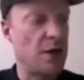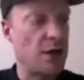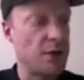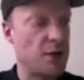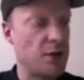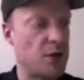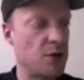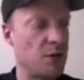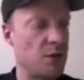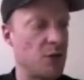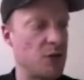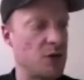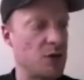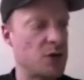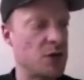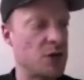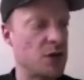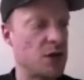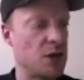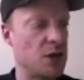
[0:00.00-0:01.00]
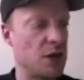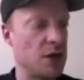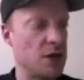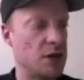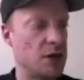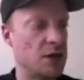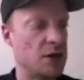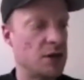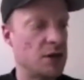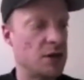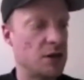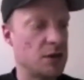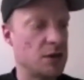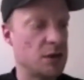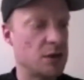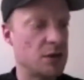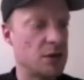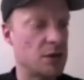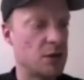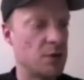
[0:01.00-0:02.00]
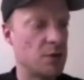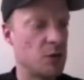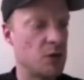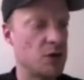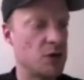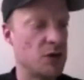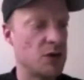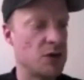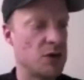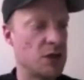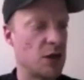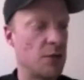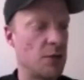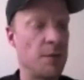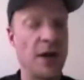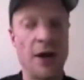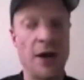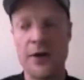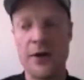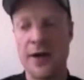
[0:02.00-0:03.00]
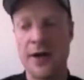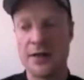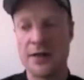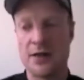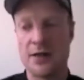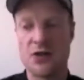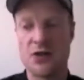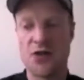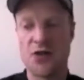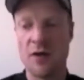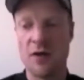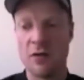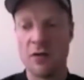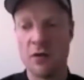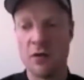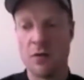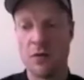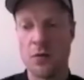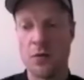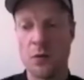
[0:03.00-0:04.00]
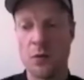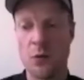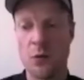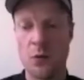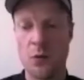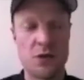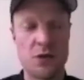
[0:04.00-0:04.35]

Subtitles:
Another community is the community Sal Paradise is traveling through,